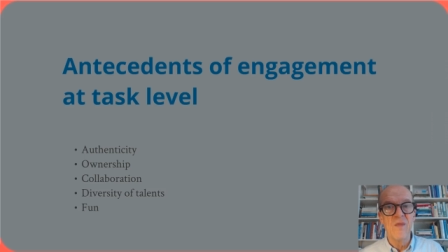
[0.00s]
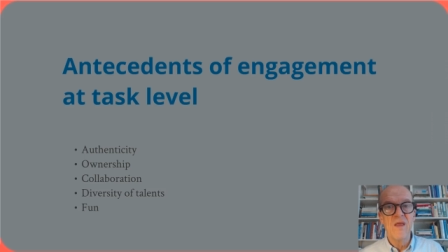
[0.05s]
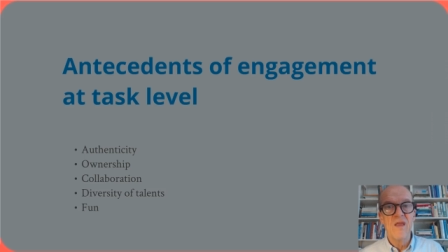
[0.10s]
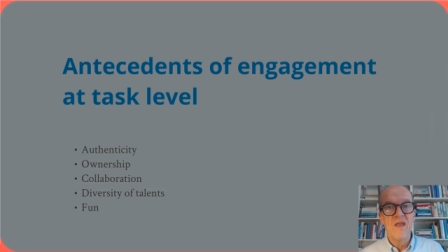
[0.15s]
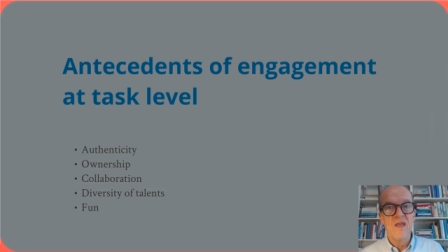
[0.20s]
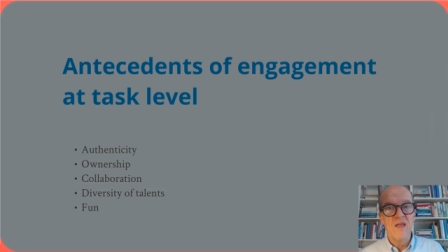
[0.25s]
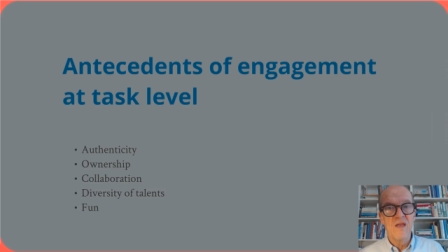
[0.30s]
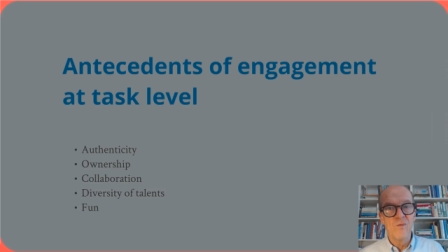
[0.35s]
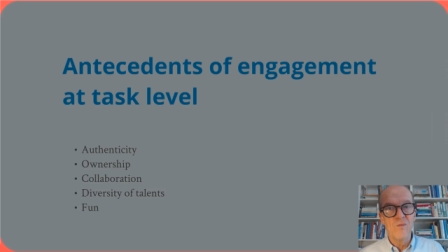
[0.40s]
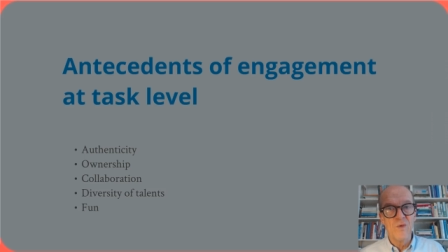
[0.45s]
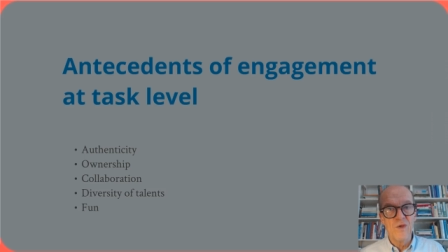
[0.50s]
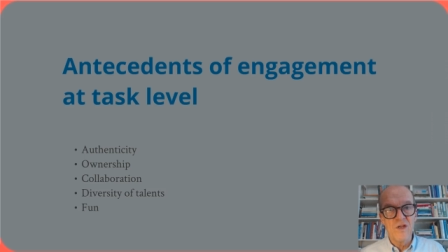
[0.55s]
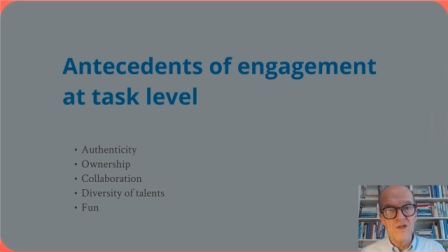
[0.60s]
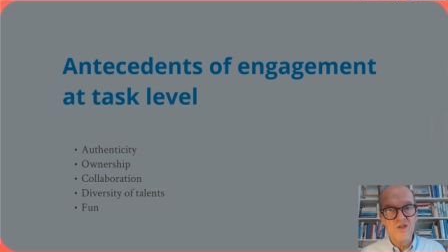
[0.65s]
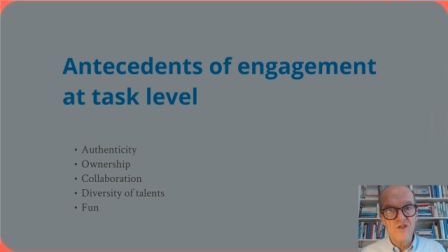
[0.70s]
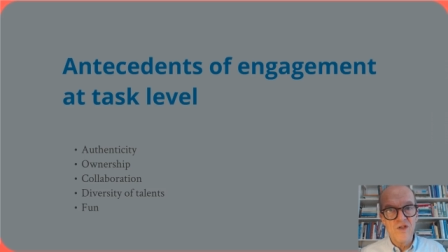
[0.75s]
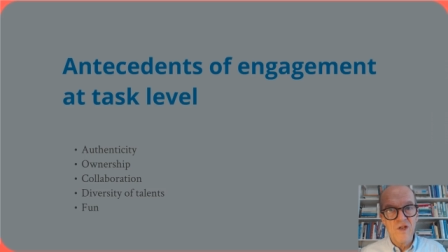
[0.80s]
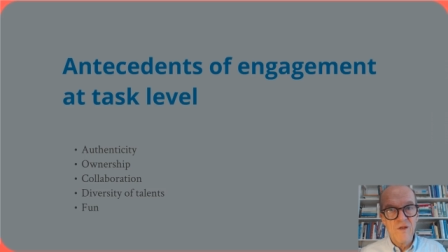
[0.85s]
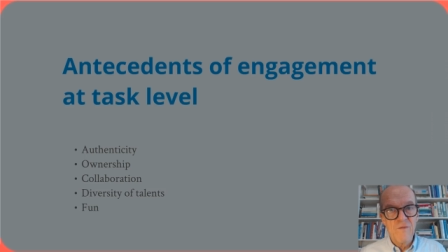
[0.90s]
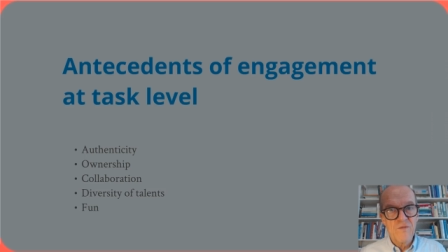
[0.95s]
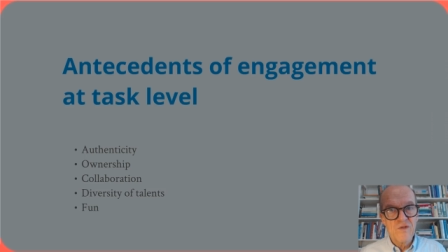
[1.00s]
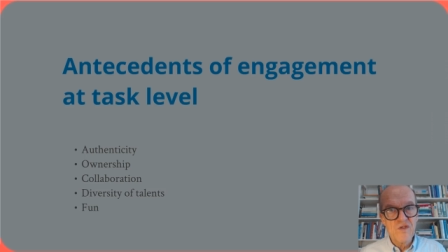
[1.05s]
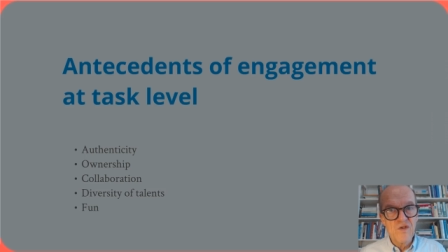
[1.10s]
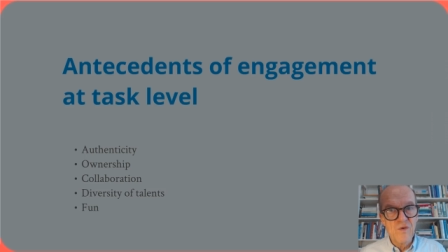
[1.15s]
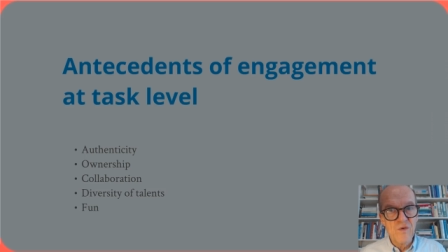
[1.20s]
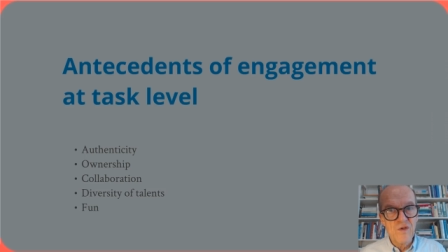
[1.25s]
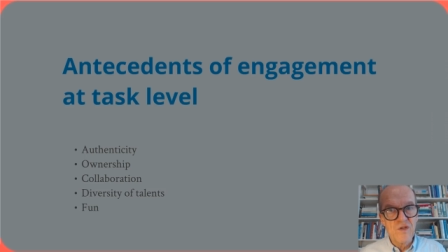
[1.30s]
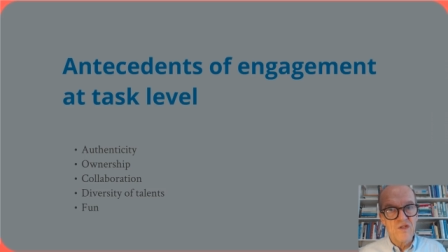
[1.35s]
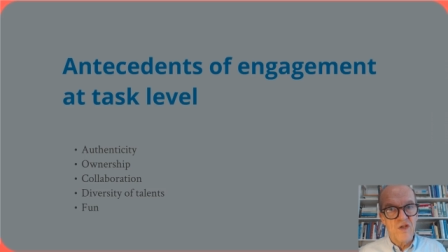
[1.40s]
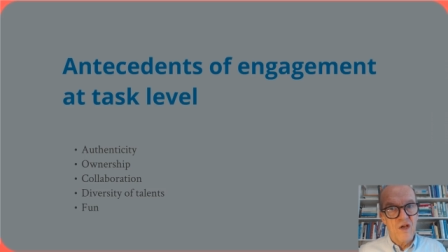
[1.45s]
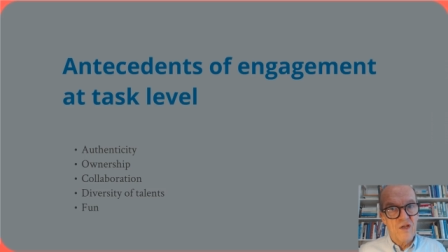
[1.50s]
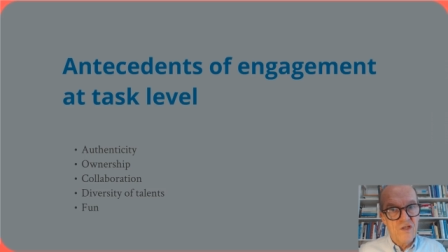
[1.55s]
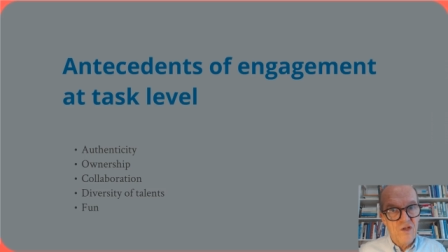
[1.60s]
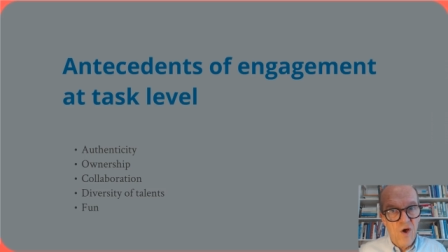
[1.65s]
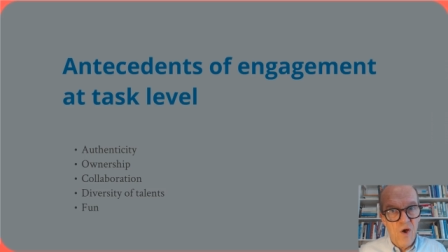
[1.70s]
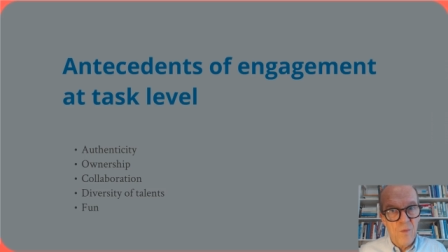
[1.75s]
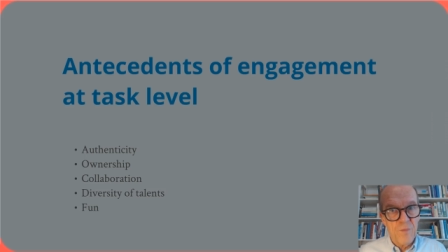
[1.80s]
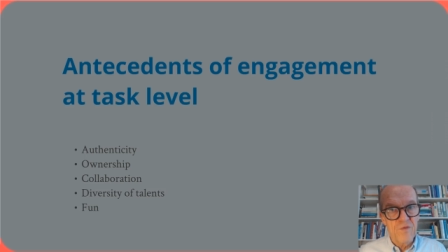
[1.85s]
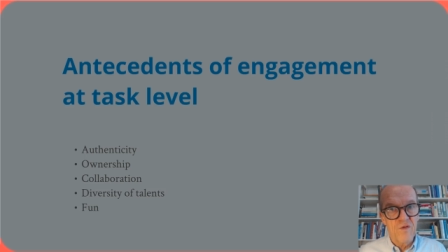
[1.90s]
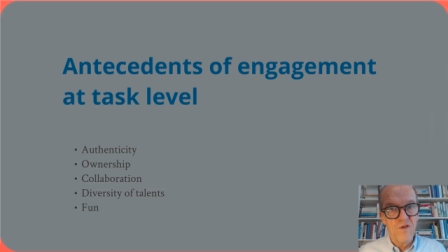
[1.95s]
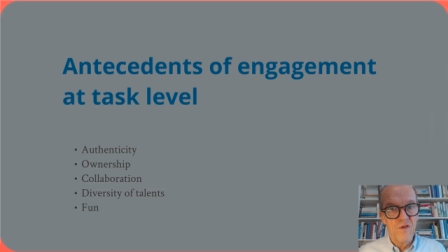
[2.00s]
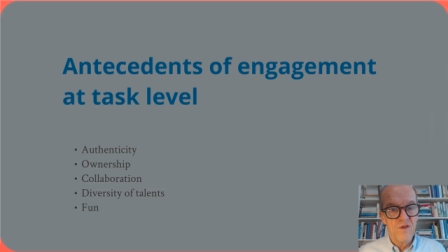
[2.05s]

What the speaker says: in which students adopt,